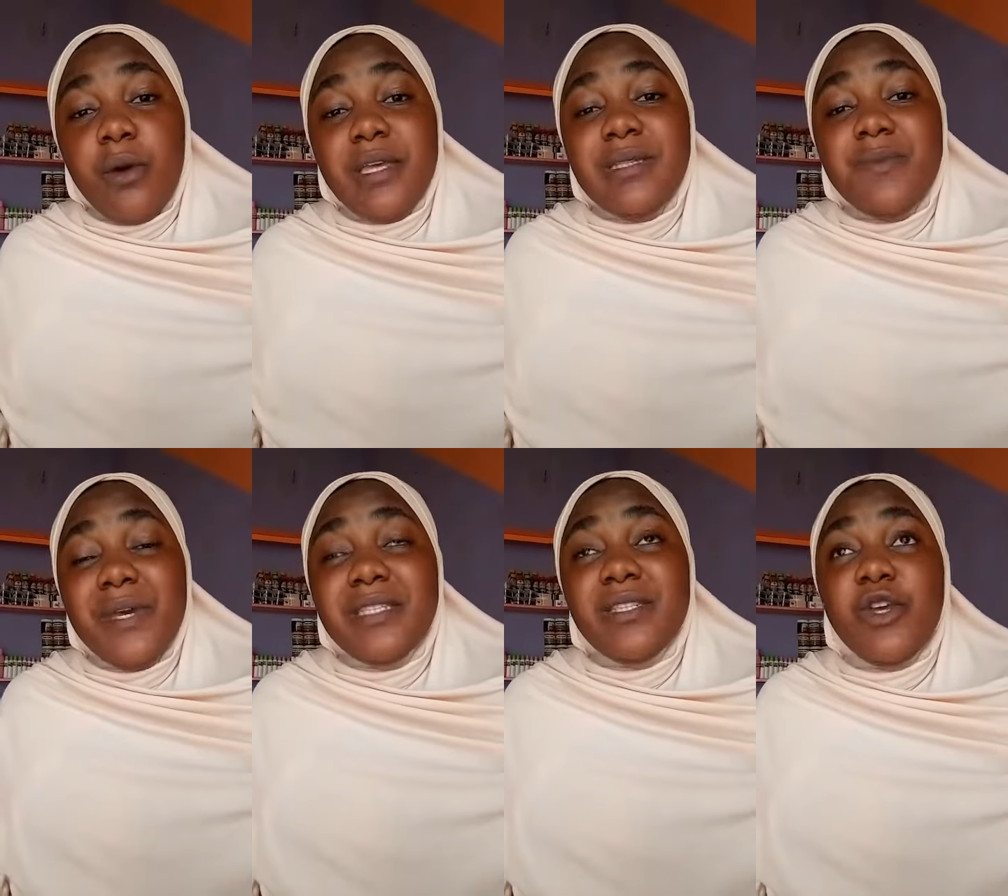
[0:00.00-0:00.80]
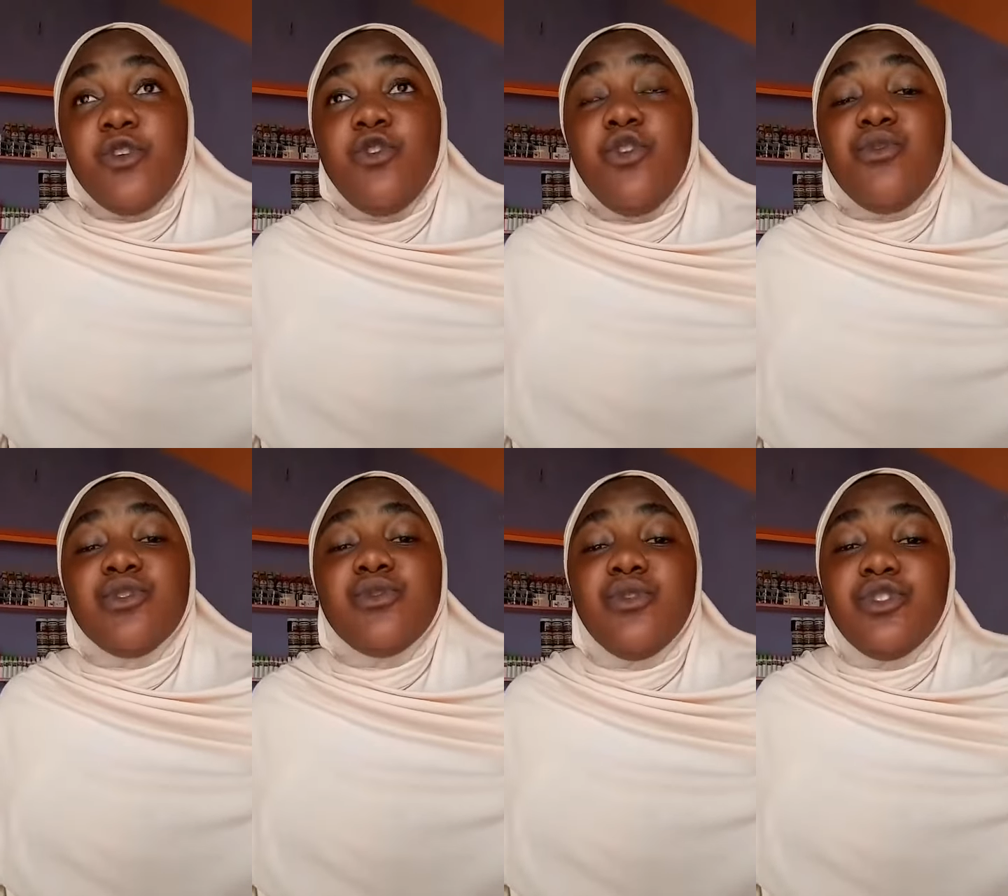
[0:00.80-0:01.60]
It's better you look for
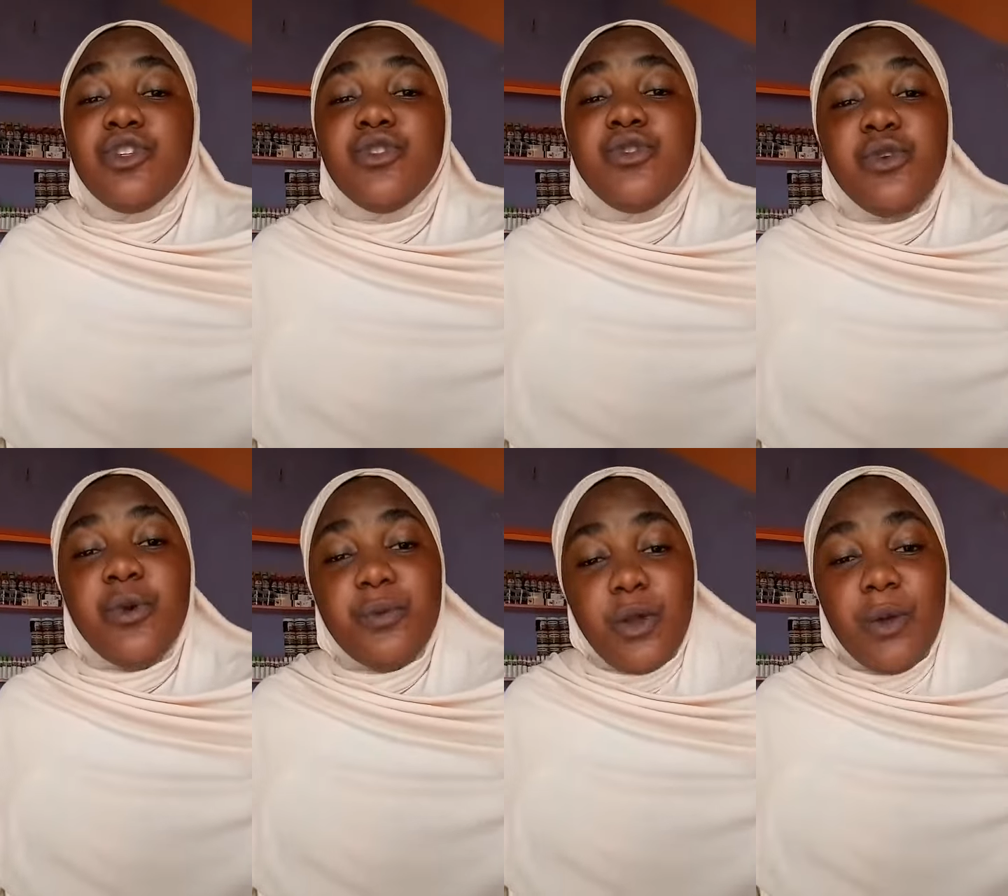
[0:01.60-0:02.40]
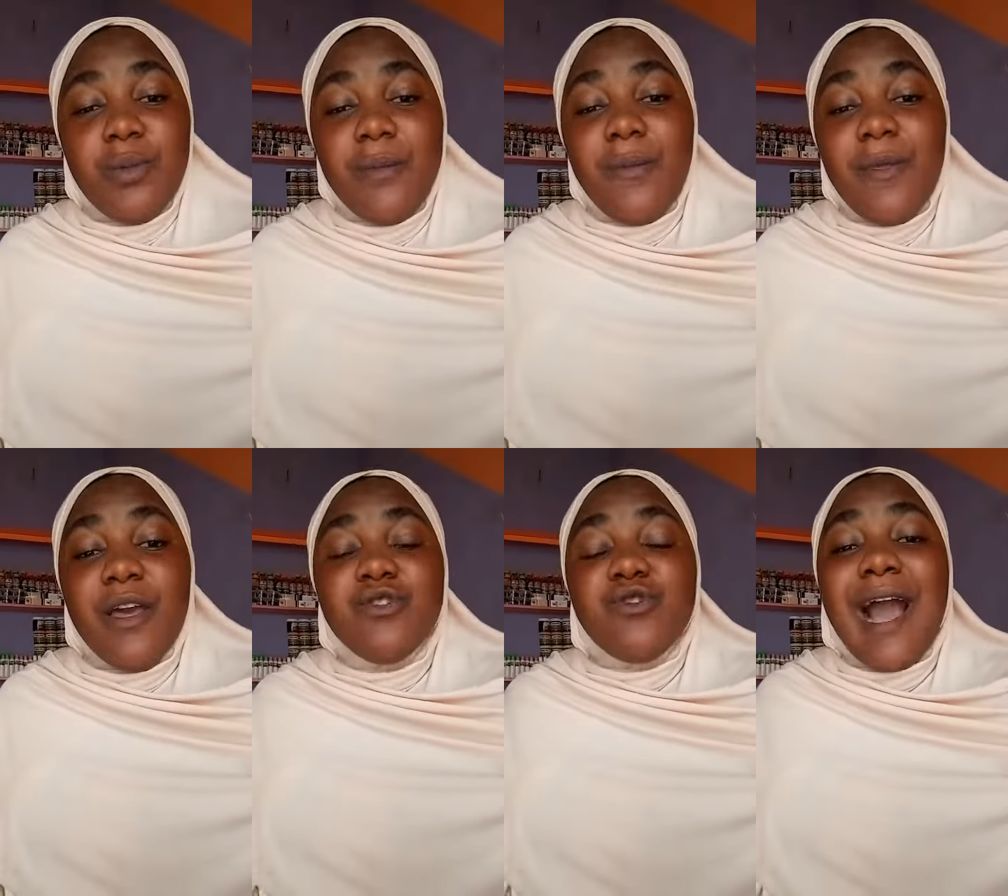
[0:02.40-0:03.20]
solution to your problem,
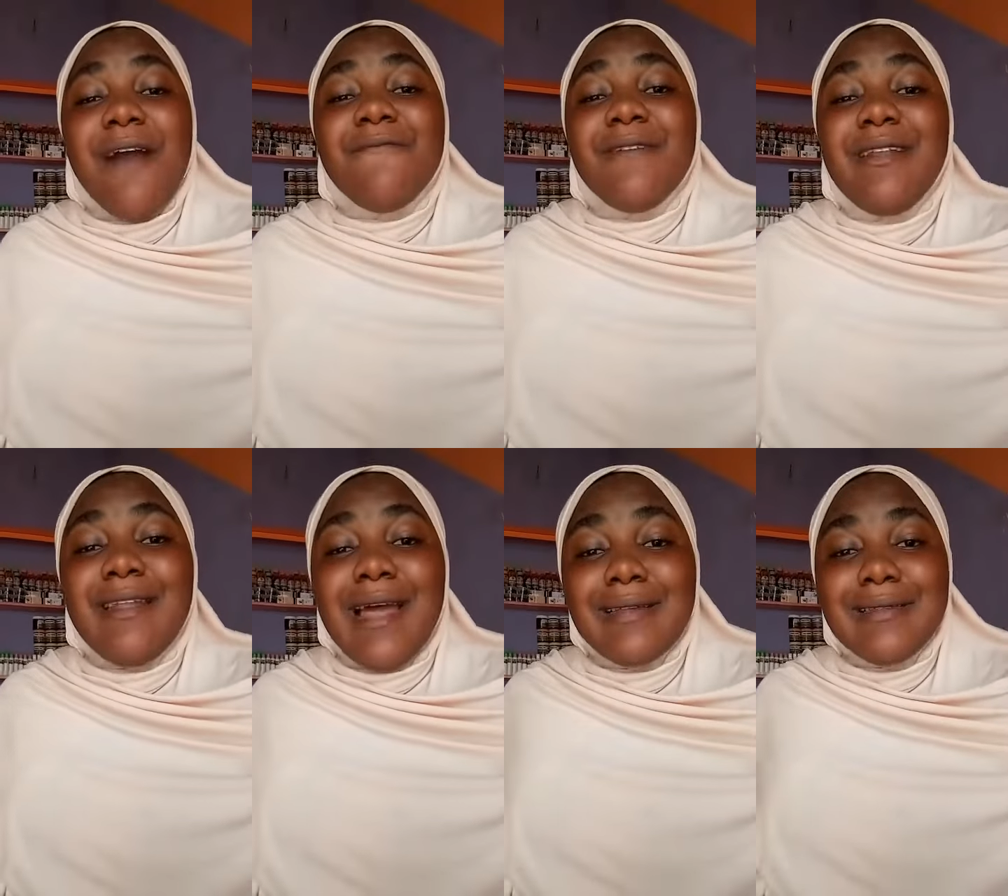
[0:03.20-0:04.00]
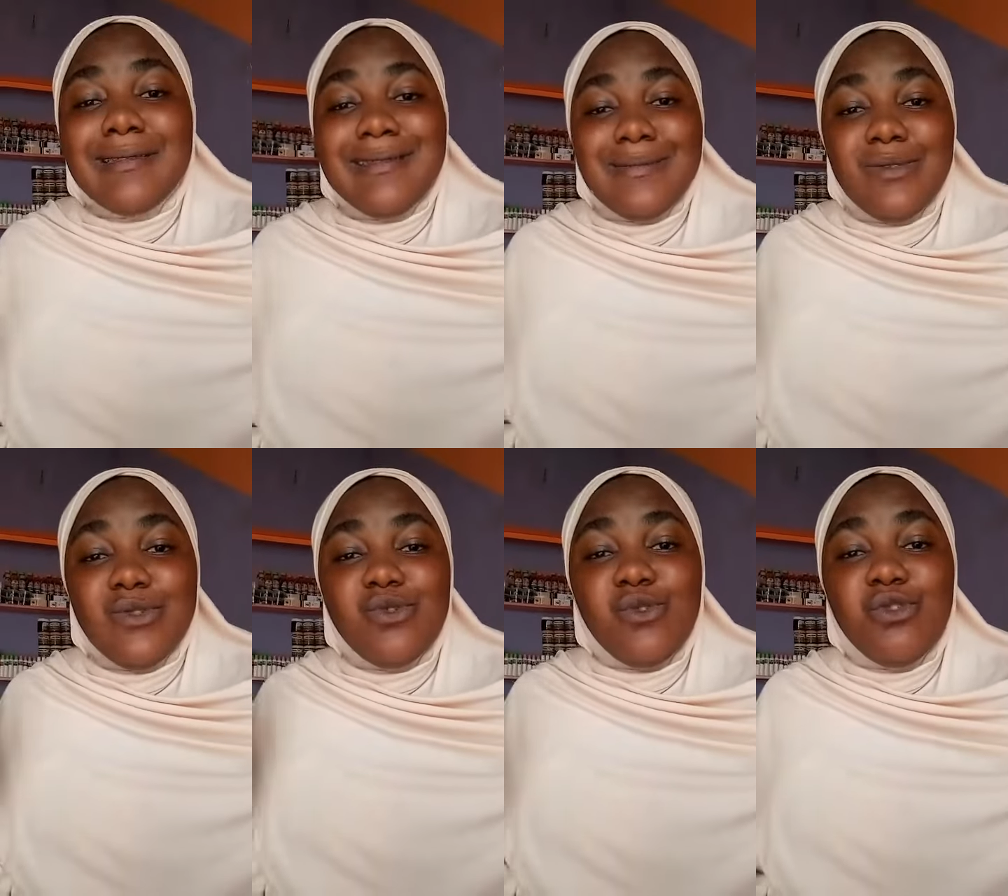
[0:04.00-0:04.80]
to have a lasting
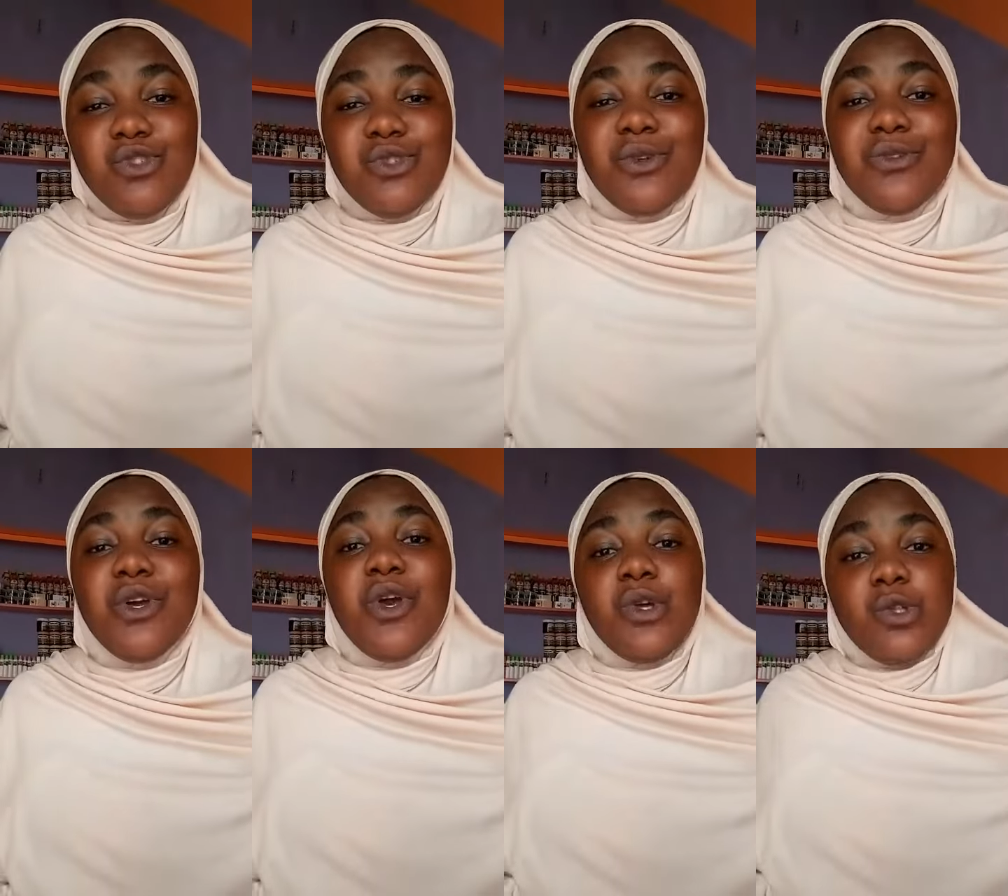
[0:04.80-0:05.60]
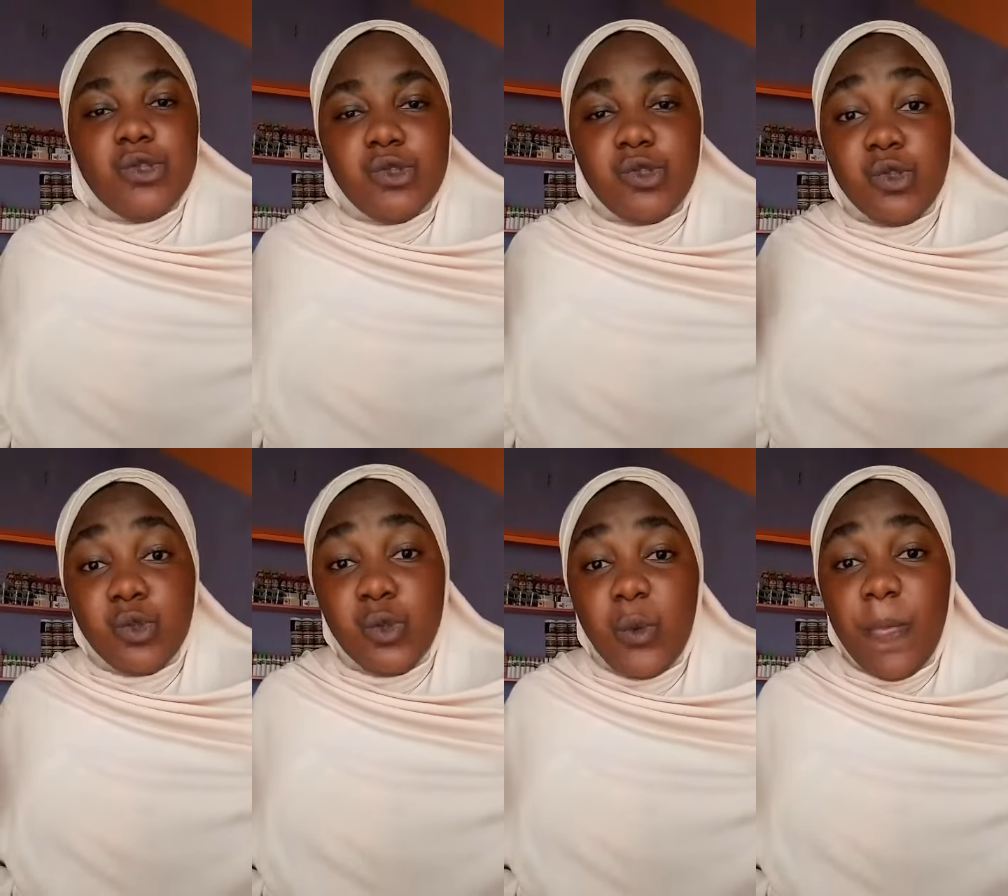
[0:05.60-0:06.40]
solution
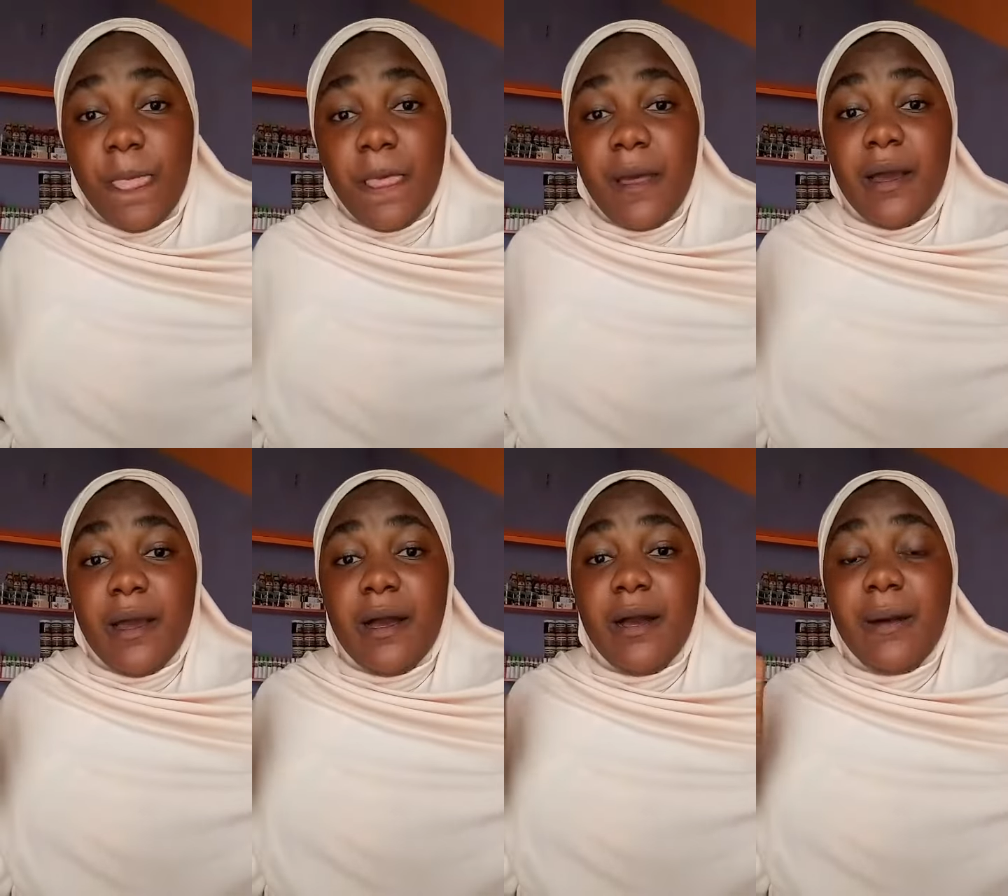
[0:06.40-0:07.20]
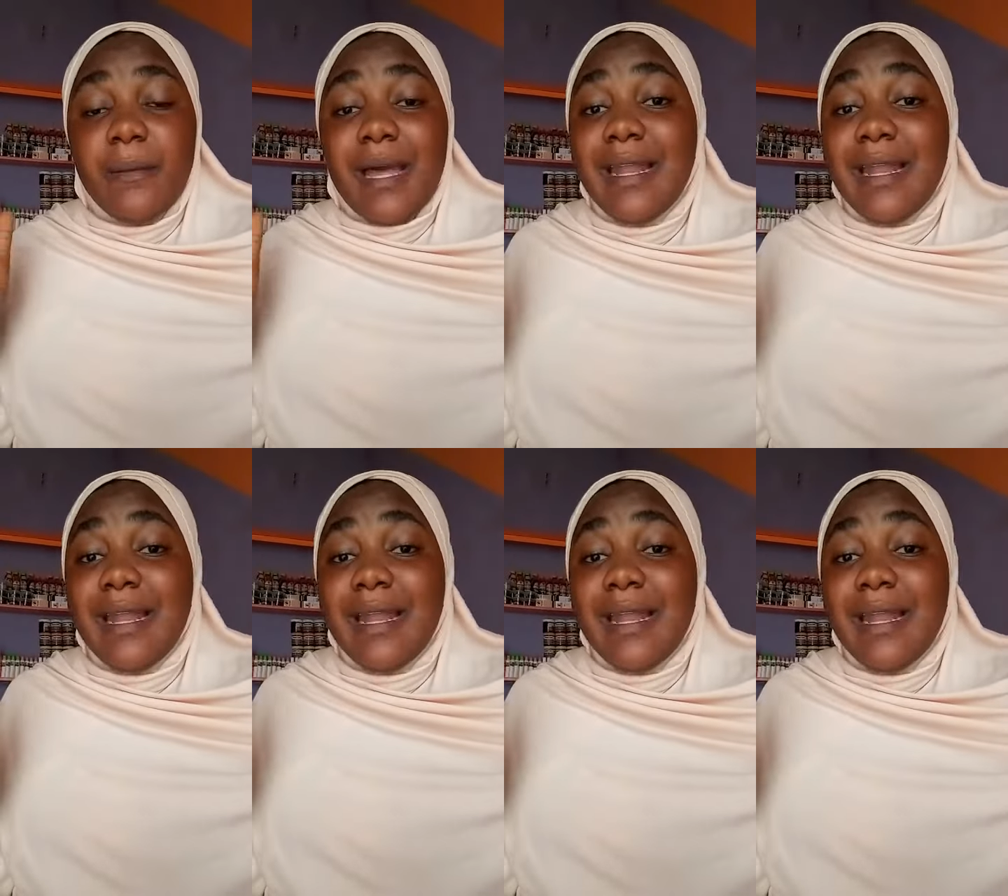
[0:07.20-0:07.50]
to a